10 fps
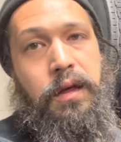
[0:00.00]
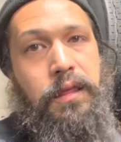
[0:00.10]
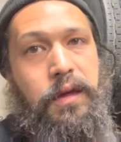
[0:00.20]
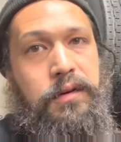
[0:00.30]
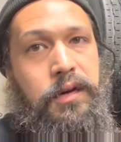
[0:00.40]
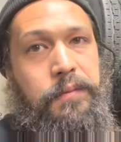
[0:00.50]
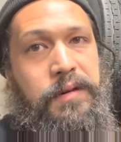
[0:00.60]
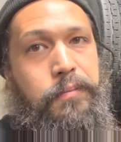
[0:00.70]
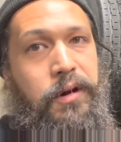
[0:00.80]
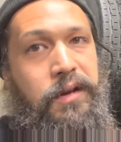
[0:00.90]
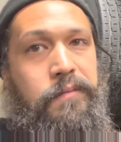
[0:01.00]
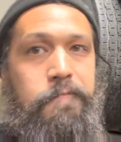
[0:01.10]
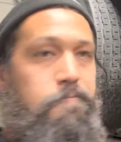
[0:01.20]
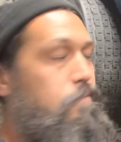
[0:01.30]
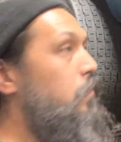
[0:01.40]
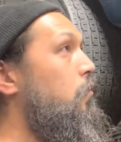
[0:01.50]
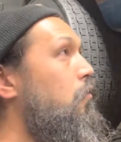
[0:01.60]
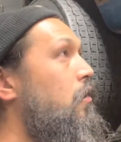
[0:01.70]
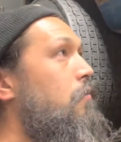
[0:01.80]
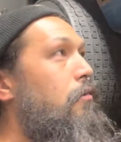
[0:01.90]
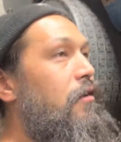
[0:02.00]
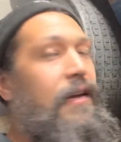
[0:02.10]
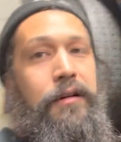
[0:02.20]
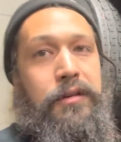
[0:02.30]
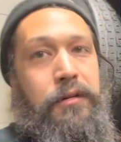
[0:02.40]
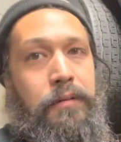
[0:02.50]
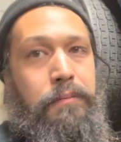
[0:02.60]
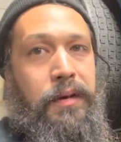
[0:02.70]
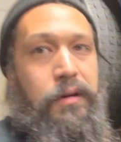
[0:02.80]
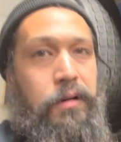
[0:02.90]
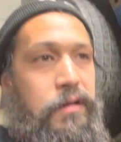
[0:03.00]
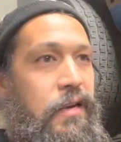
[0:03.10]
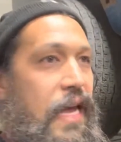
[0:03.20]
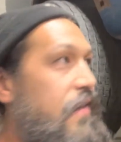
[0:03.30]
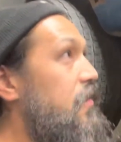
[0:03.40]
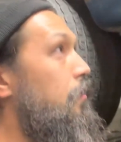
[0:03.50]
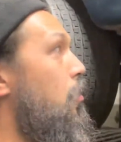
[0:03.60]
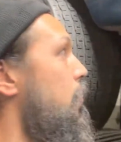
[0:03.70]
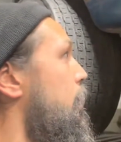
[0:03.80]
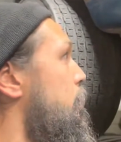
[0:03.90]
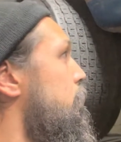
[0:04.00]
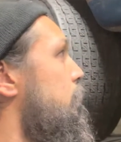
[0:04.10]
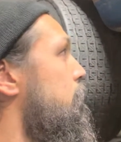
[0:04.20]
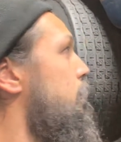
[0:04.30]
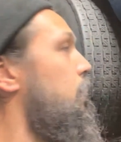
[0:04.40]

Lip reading: then come spring, we're going to pull it out and do a big old nasty burnout and